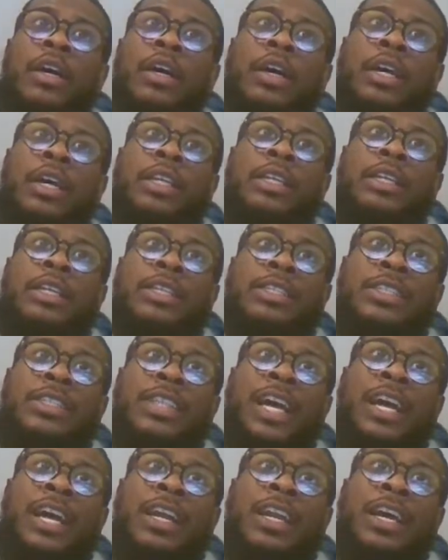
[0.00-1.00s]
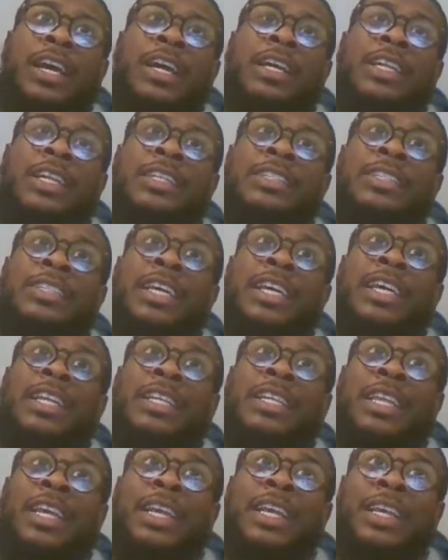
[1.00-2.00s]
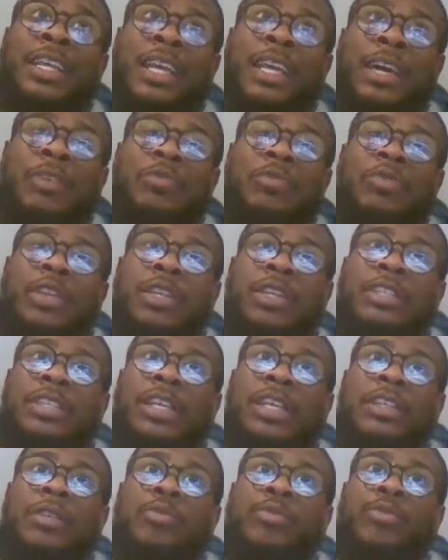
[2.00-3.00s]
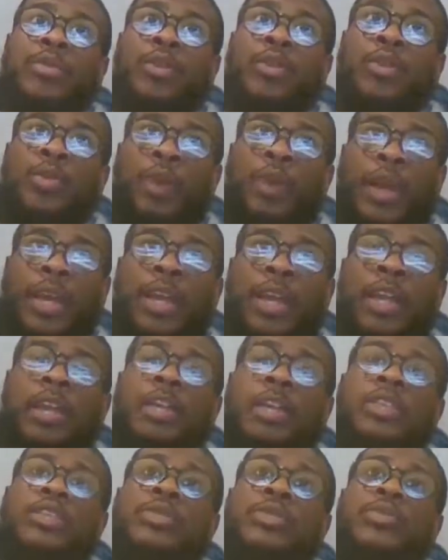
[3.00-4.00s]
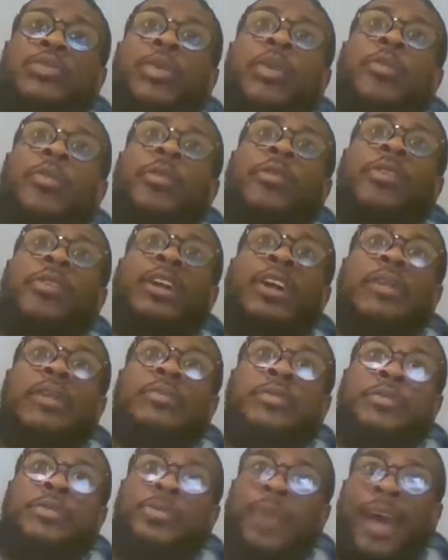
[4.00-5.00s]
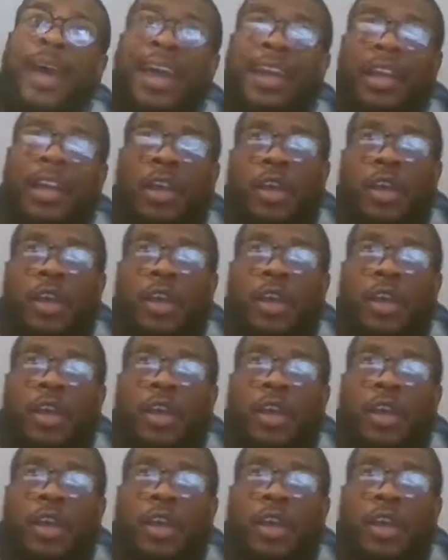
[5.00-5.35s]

end of the shot clock, and they say it didn't count, so they take the point away. Jamal Murray comes back